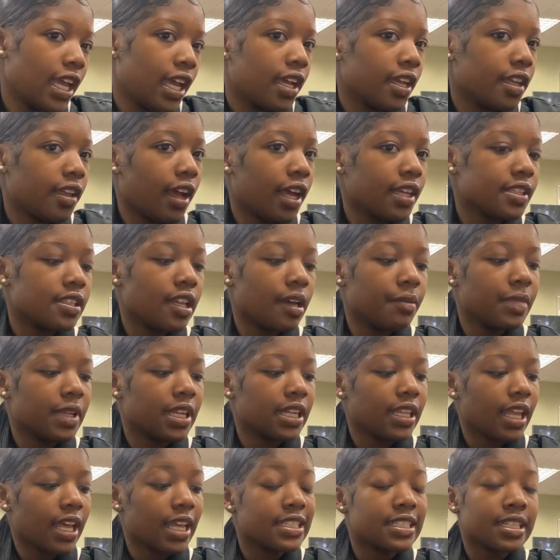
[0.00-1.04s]
Y'all saw me in the
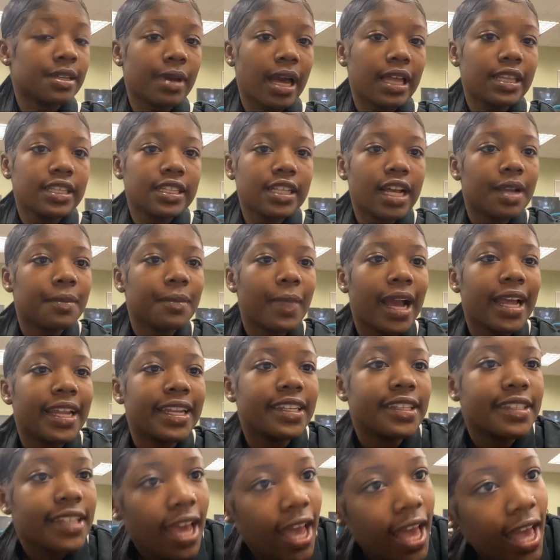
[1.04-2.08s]
last. I look like my
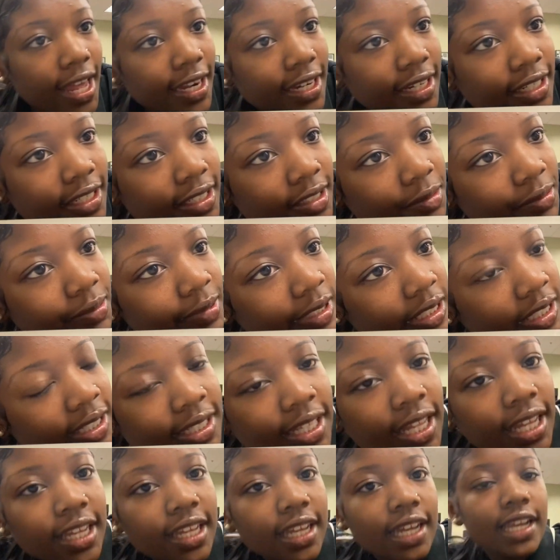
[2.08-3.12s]
dad in this picture.
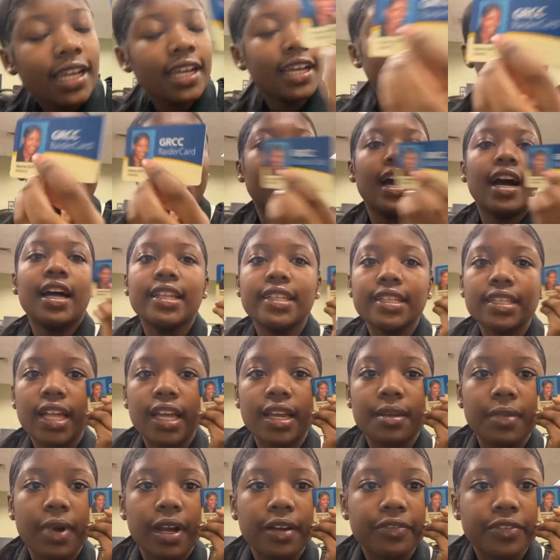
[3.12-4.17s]
Like, I look
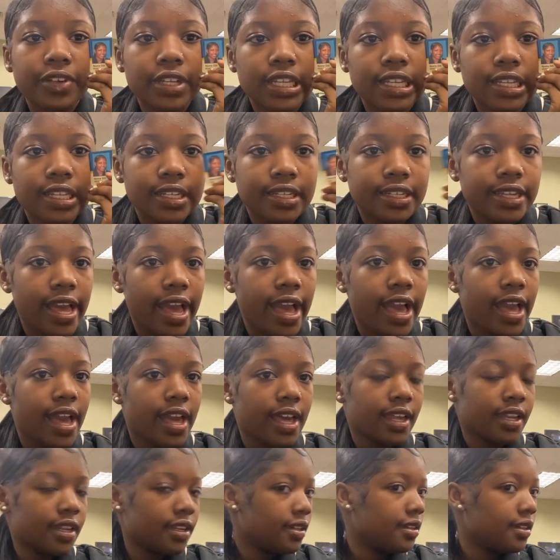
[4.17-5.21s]
like my freaking dad,